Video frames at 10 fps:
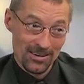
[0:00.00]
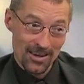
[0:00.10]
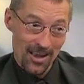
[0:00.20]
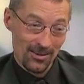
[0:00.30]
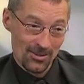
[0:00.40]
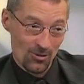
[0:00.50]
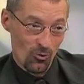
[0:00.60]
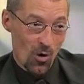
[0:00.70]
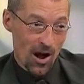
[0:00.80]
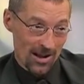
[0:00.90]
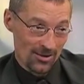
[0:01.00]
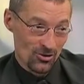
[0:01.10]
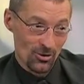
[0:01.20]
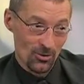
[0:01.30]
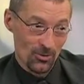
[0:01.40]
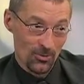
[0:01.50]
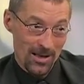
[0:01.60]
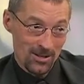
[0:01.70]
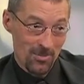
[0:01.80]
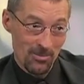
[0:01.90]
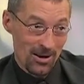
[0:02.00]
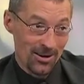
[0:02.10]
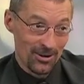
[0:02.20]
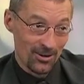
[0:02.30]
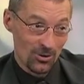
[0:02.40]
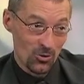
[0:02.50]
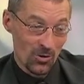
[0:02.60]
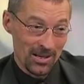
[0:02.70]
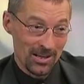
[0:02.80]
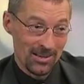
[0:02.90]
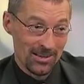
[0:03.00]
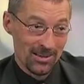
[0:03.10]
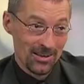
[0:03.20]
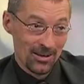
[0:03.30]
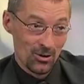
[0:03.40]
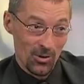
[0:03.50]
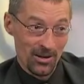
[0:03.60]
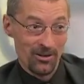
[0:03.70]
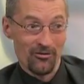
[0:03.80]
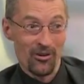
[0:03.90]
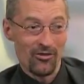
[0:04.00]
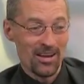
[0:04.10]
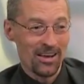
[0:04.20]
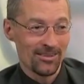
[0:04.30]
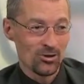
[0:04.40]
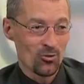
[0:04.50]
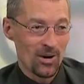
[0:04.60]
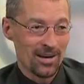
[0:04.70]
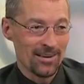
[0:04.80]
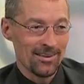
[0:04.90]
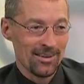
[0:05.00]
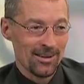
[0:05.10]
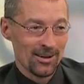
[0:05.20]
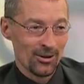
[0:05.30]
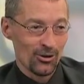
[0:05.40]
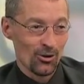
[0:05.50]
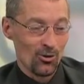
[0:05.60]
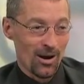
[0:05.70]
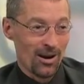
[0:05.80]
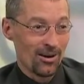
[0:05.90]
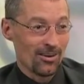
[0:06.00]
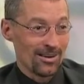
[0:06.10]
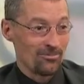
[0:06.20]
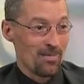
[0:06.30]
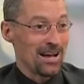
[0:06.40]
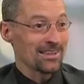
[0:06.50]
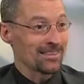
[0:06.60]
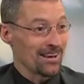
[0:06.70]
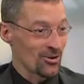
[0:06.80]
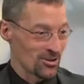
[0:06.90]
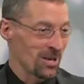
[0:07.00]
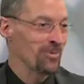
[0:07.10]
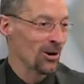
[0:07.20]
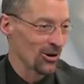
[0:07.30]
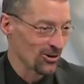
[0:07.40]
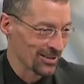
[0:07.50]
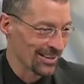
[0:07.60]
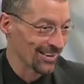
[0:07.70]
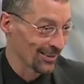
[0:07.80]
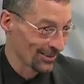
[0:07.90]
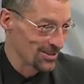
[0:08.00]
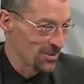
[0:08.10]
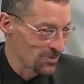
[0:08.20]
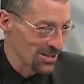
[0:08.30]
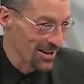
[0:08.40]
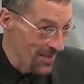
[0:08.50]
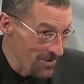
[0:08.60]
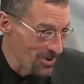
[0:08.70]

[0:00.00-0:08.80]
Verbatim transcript: gallons of wine. So that's maybe one hundred twenty to one hundred fifty gallons of wine. You know, our, my entire seminary could get a little tipsy on that